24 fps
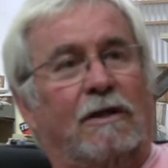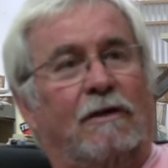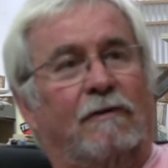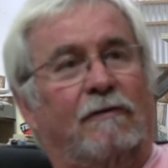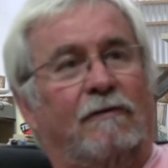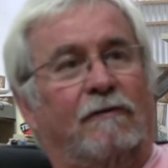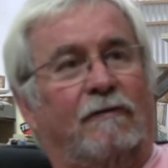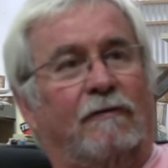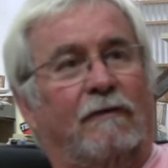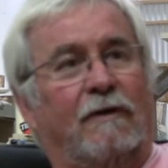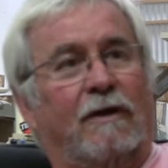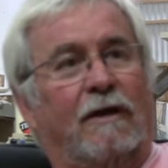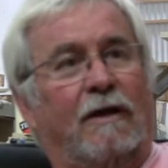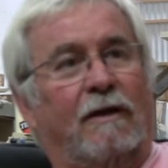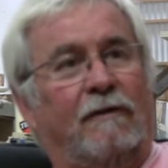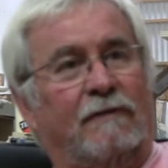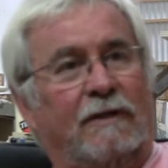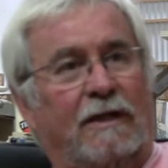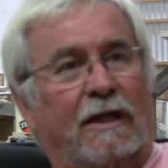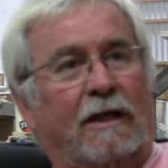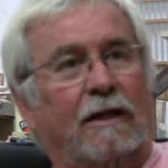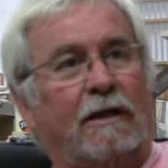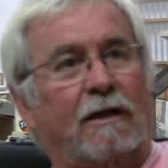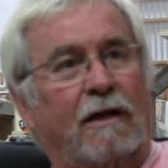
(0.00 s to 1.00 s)
of of
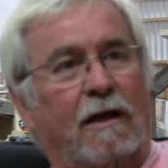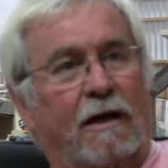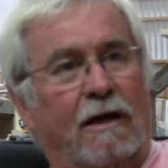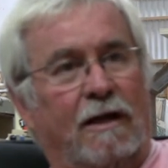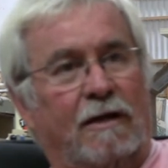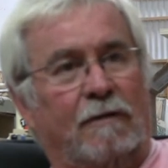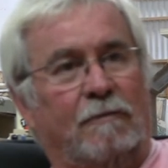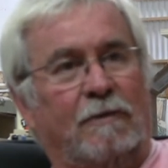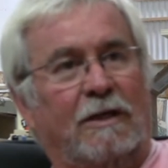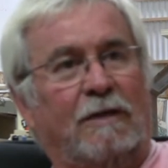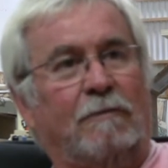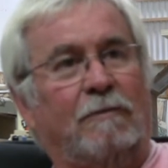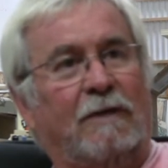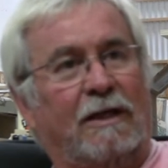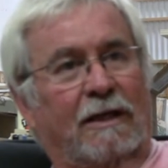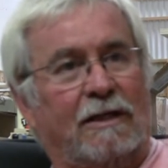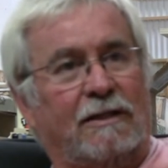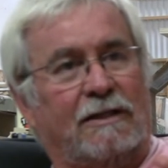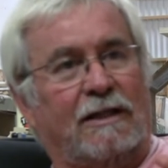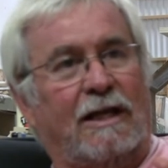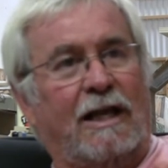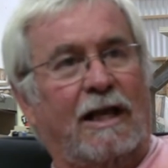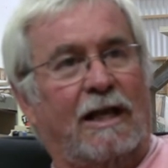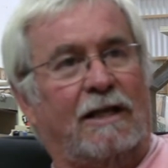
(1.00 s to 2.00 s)
an economy,
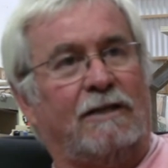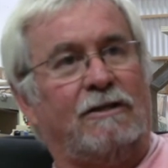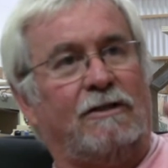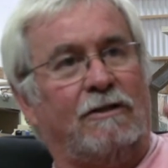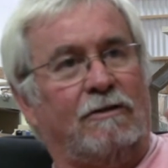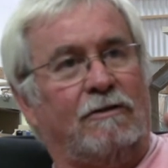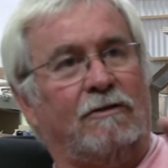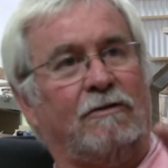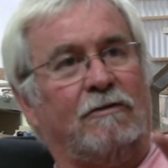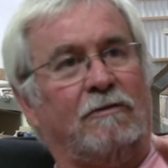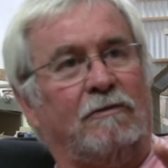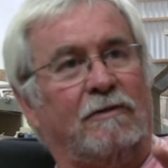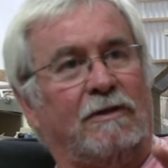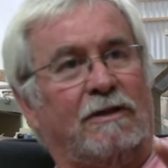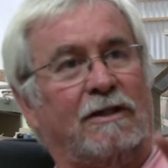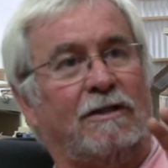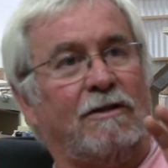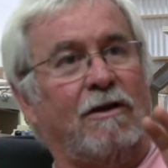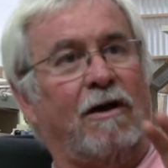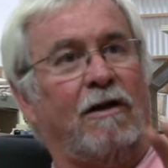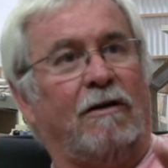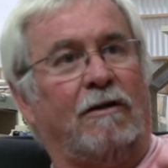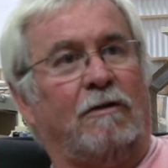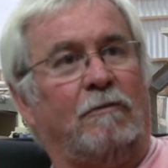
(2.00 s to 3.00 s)
because it has to do with the
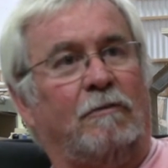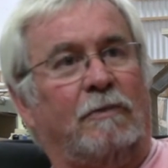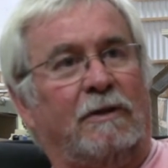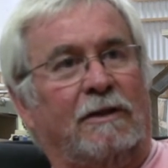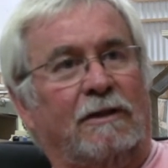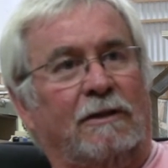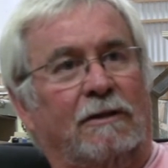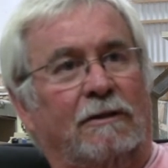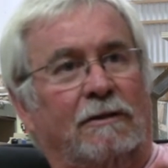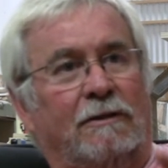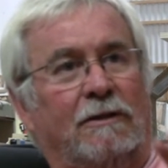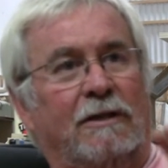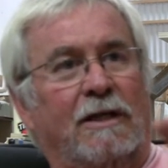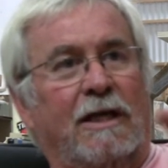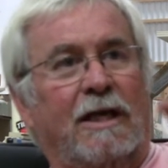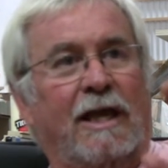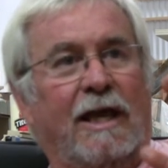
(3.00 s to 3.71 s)
dollar bill